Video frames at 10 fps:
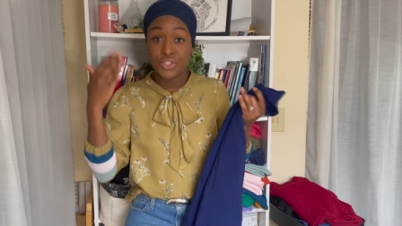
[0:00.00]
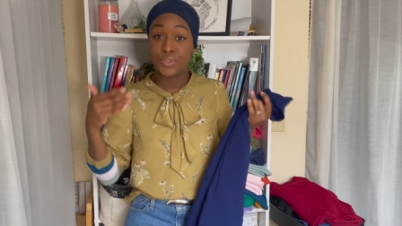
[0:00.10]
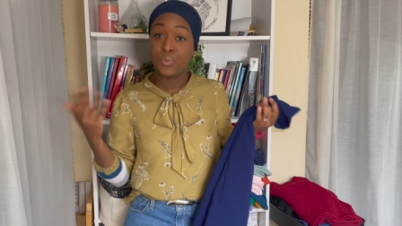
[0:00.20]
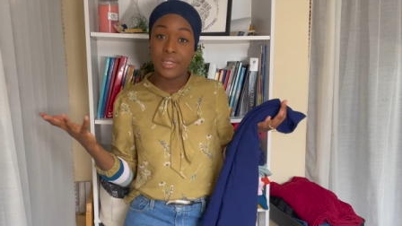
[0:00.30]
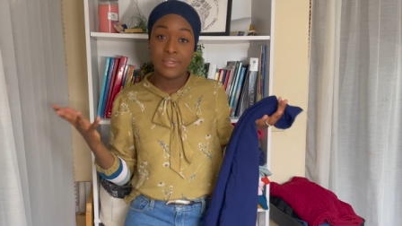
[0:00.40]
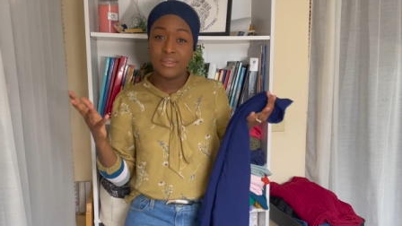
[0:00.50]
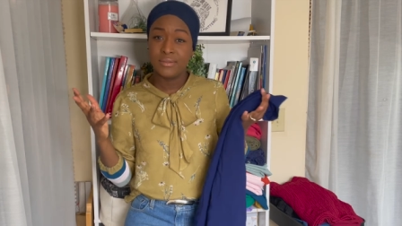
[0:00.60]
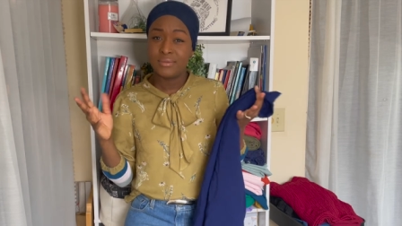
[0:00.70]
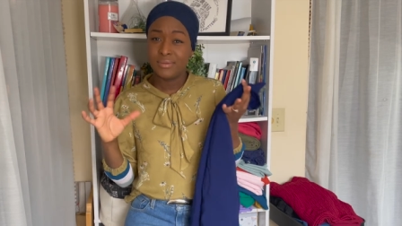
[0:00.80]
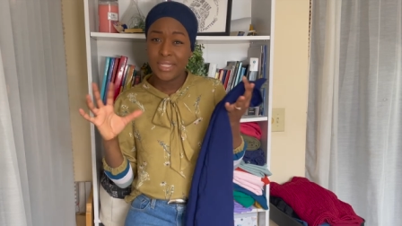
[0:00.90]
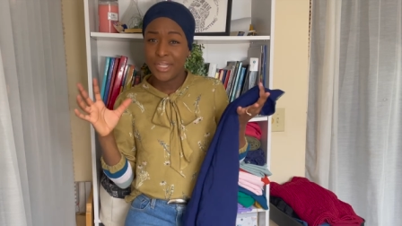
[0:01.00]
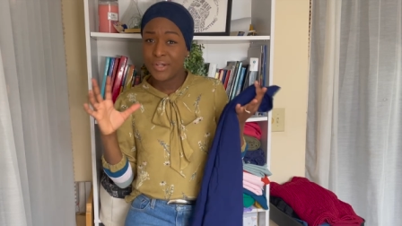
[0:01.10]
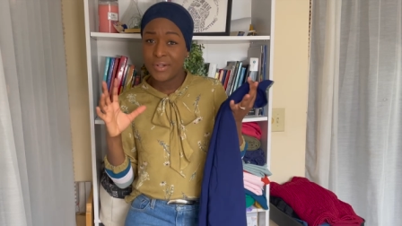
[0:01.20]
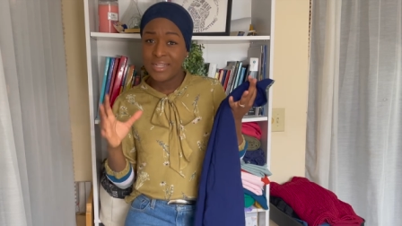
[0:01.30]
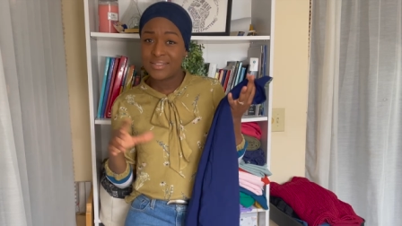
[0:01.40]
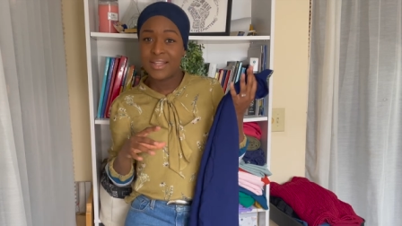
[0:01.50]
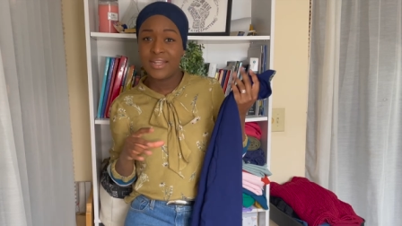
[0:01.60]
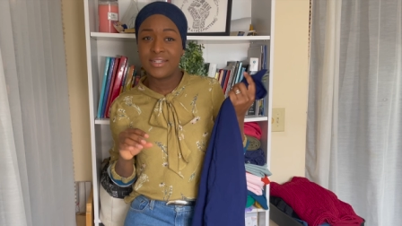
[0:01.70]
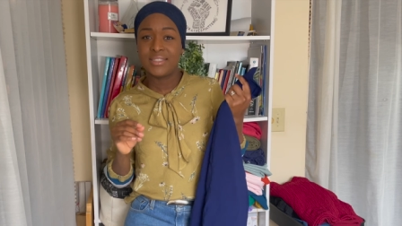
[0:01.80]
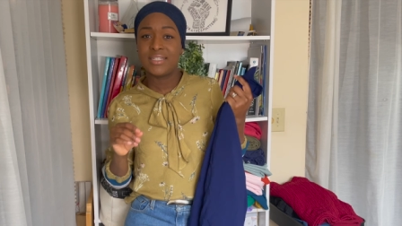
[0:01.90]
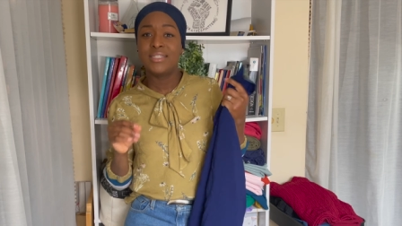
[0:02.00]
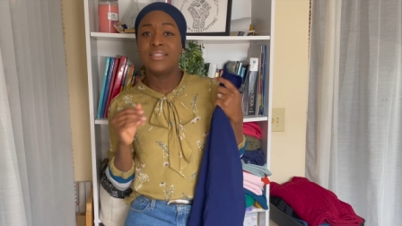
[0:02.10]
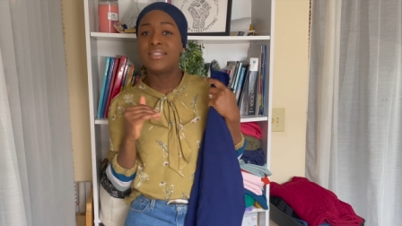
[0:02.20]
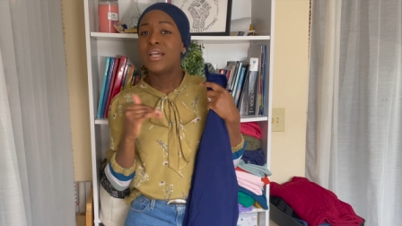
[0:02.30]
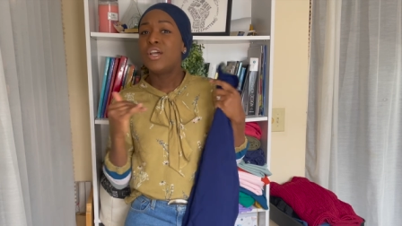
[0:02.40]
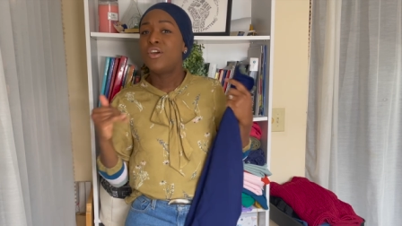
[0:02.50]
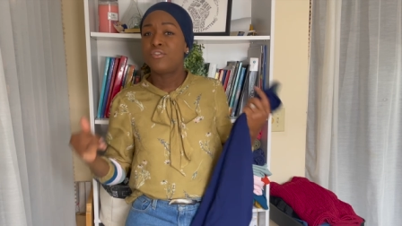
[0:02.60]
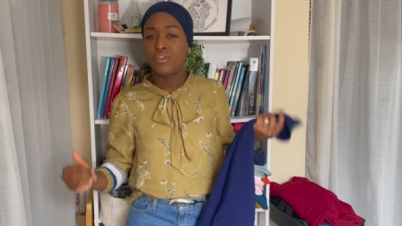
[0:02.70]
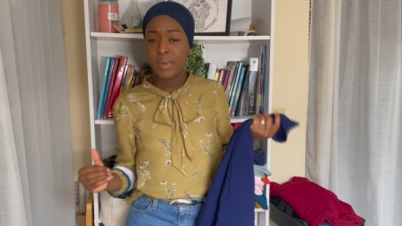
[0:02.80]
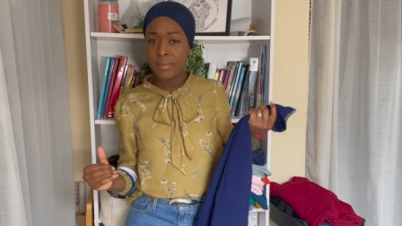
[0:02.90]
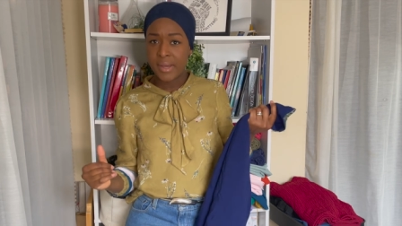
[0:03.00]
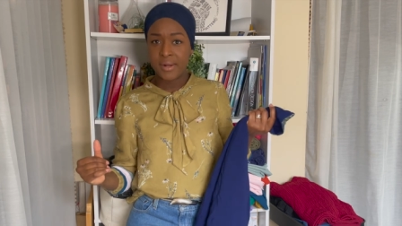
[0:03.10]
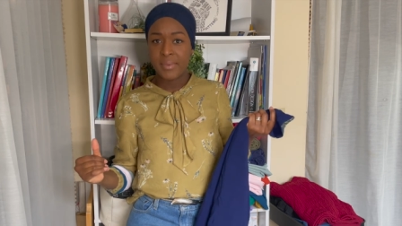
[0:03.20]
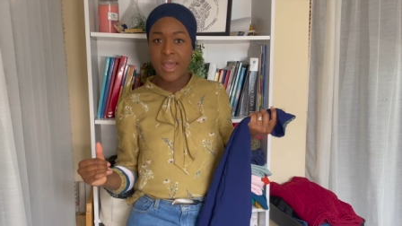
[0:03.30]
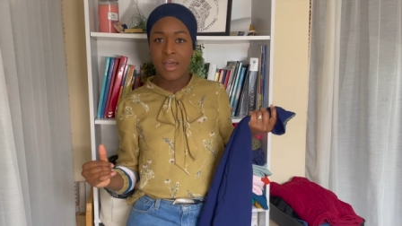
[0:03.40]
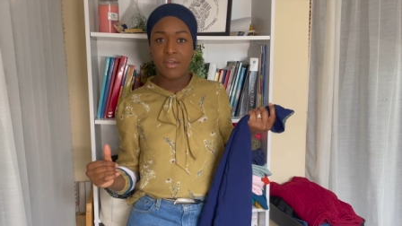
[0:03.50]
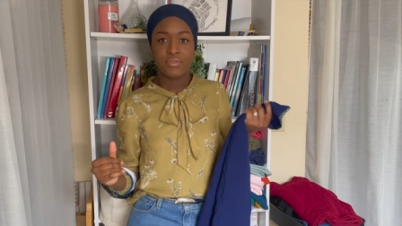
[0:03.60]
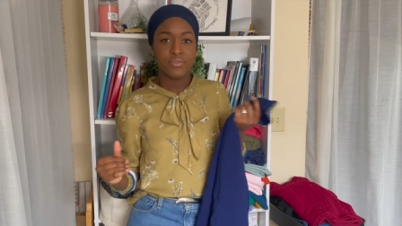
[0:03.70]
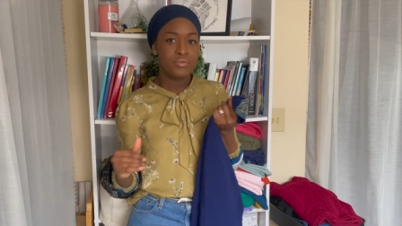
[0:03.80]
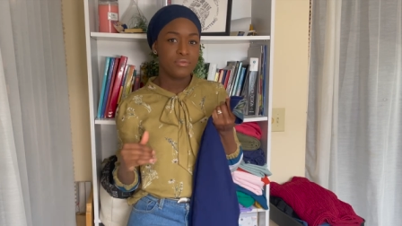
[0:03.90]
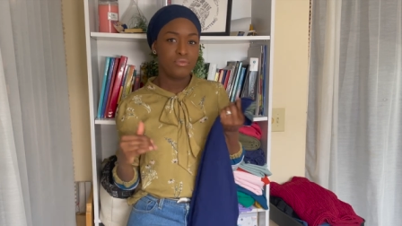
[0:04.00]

just one layer, as light as it is, for my bottom half,